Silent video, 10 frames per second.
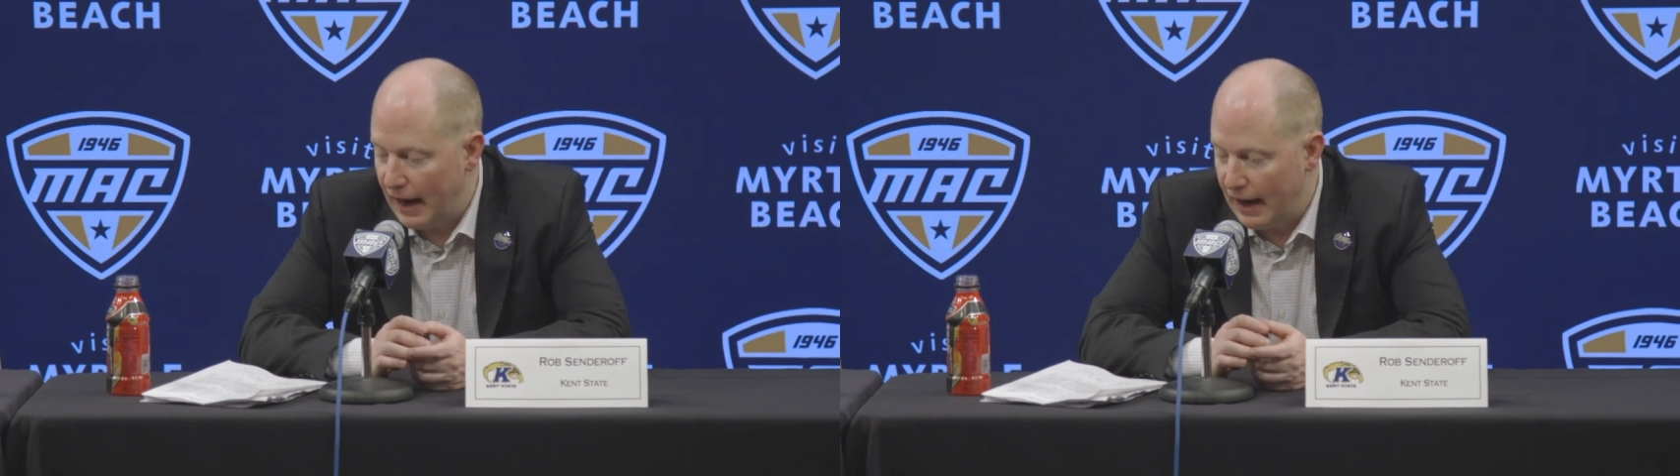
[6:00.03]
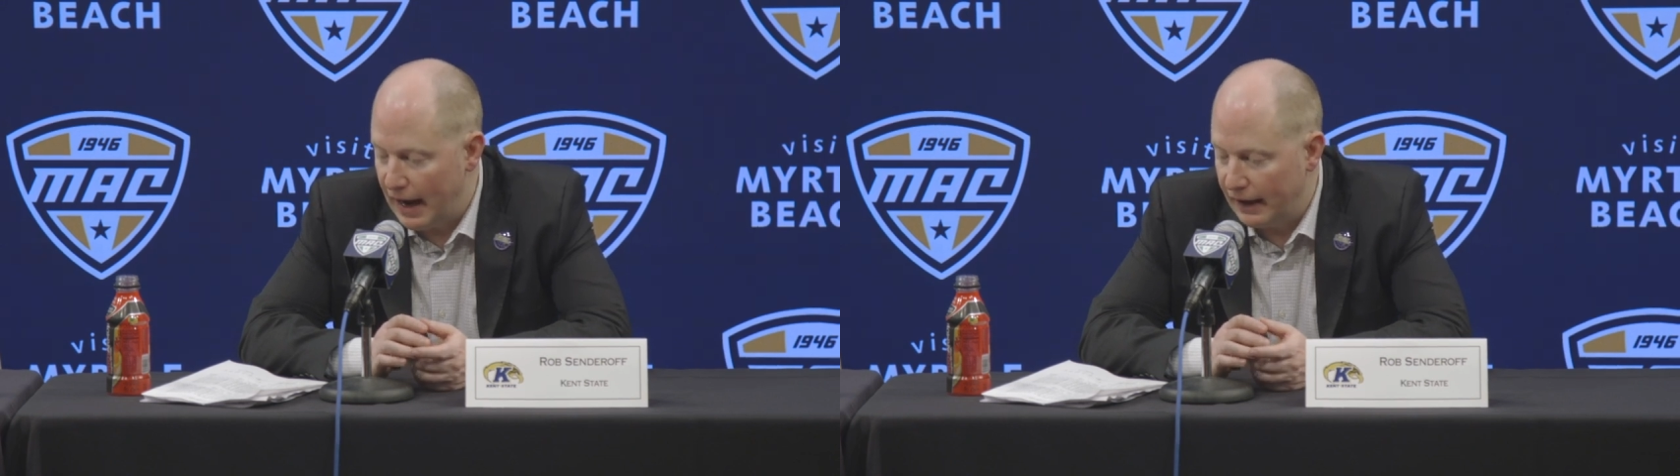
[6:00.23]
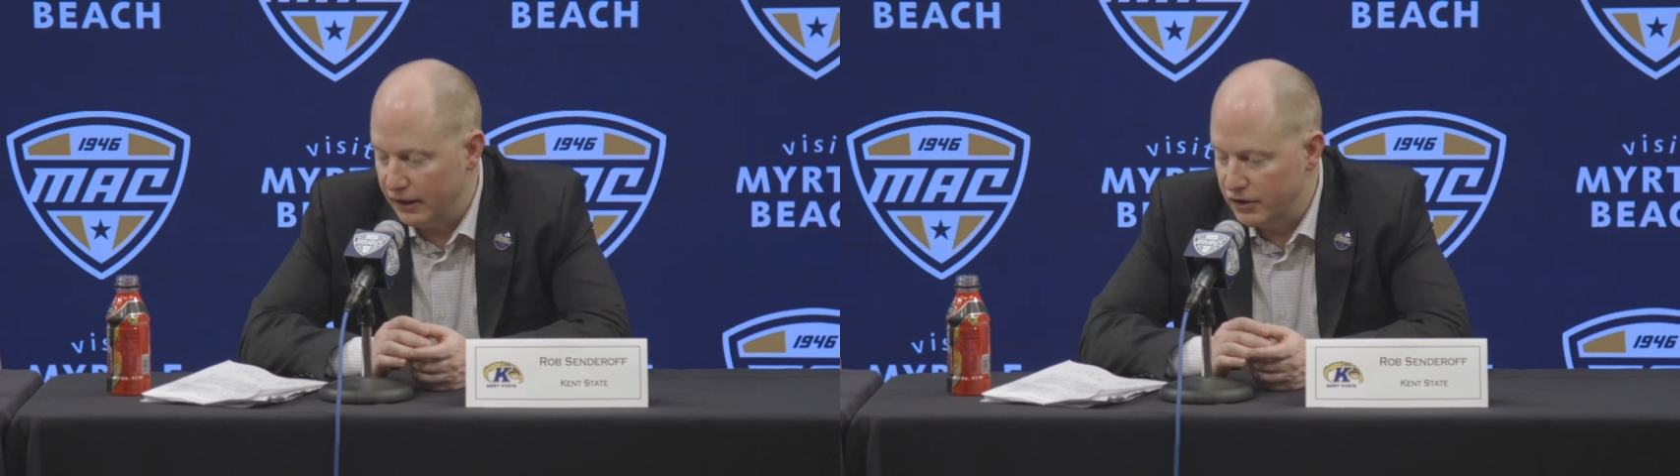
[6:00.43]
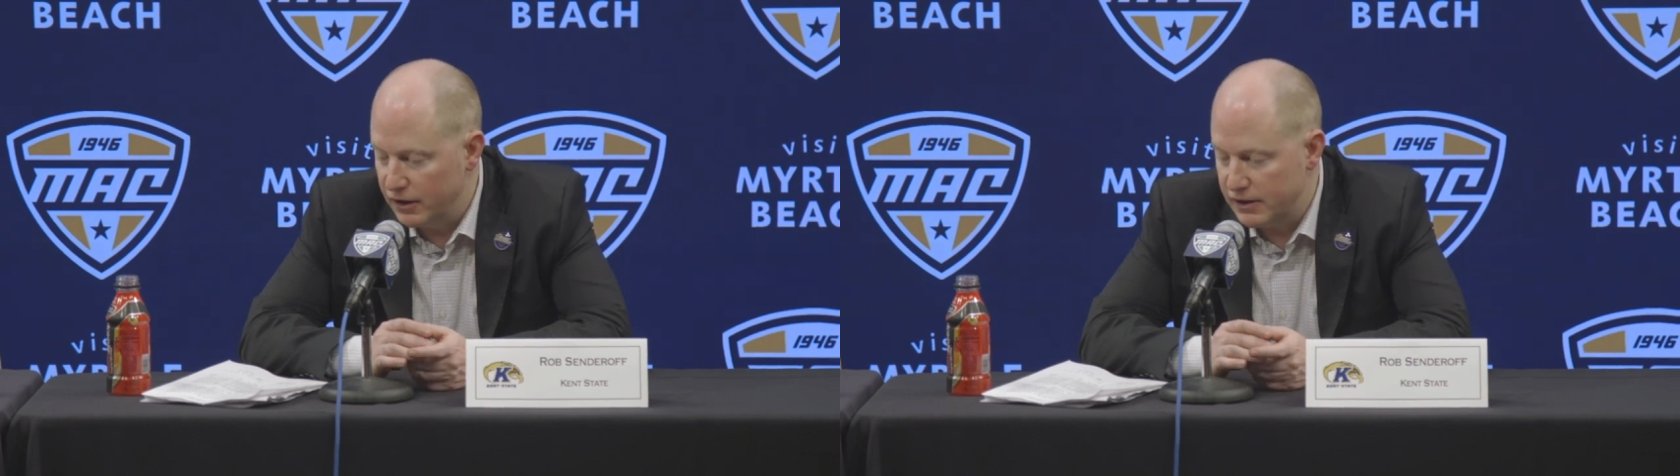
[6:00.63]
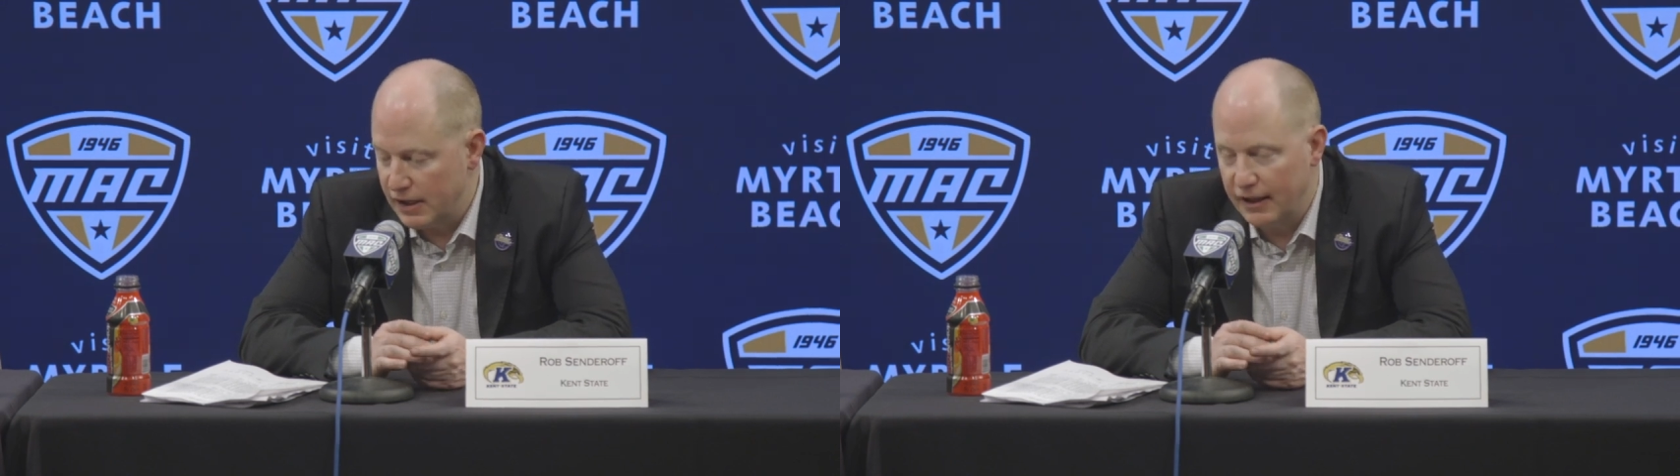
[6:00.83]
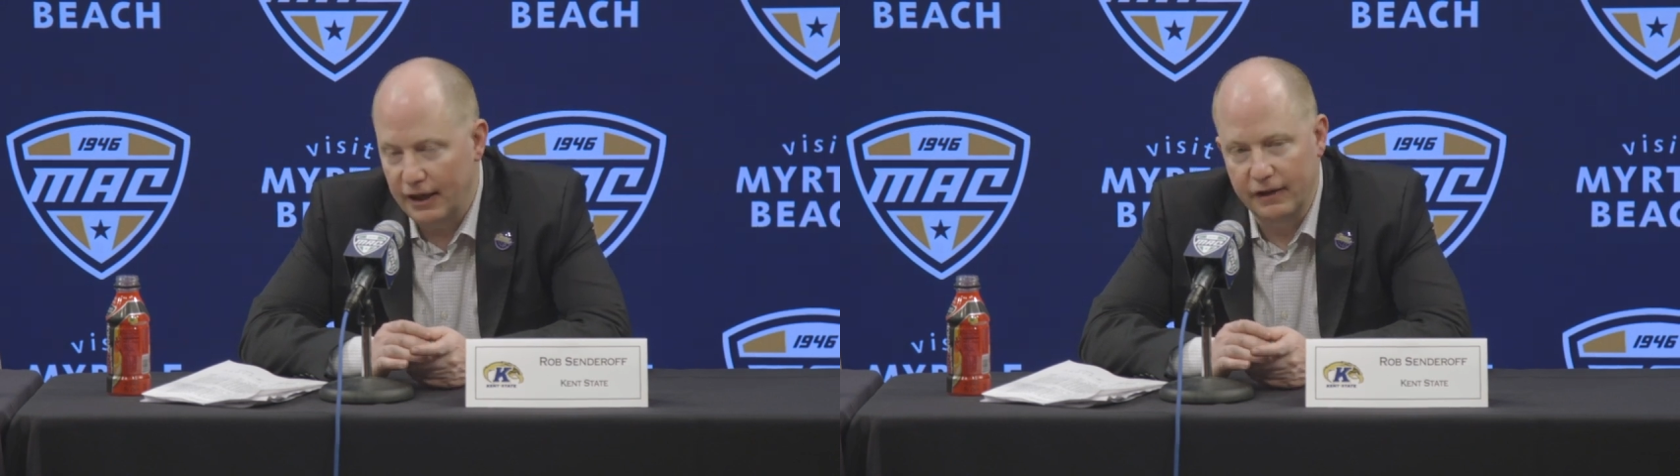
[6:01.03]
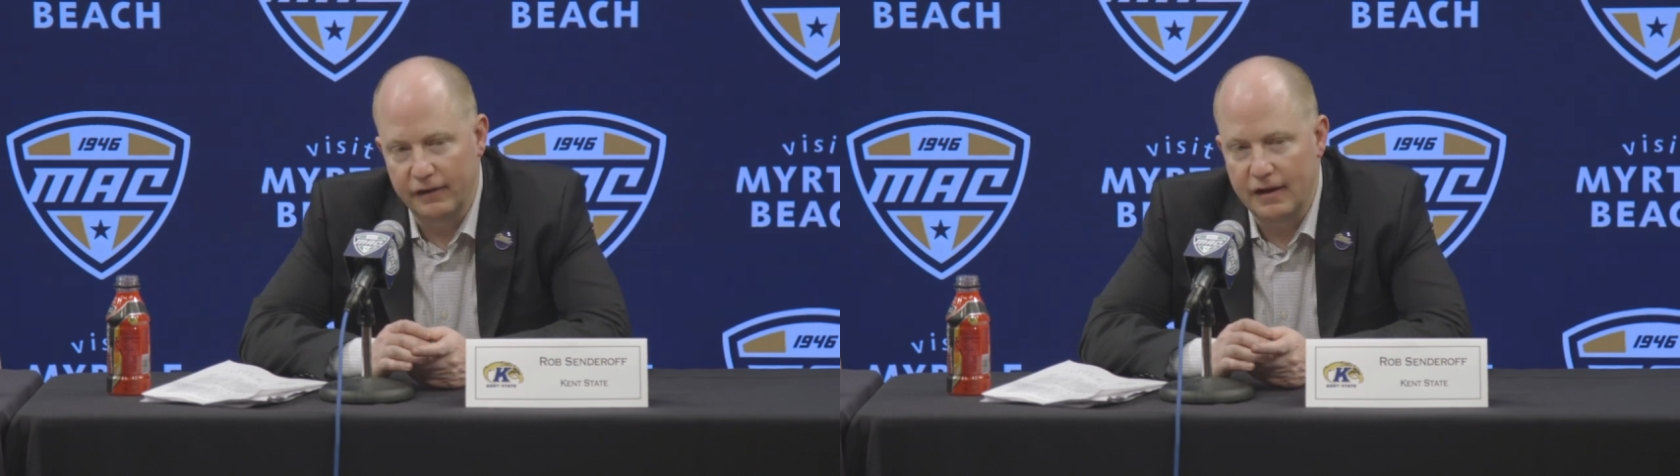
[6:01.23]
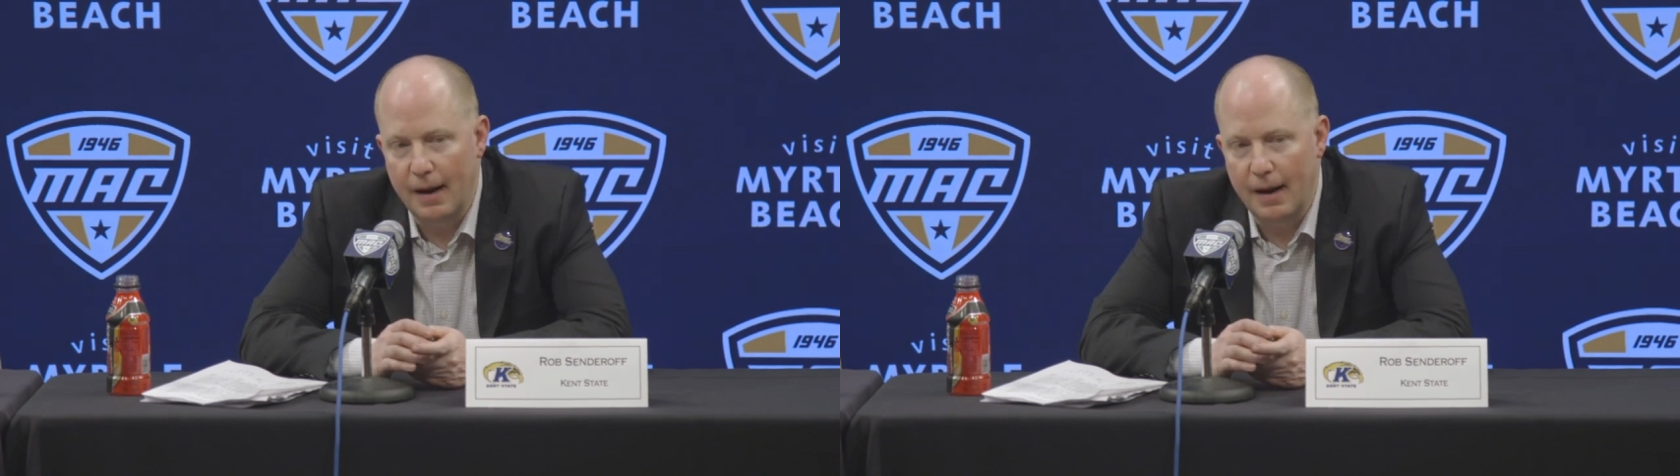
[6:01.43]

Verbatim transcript: I, I can just say that he's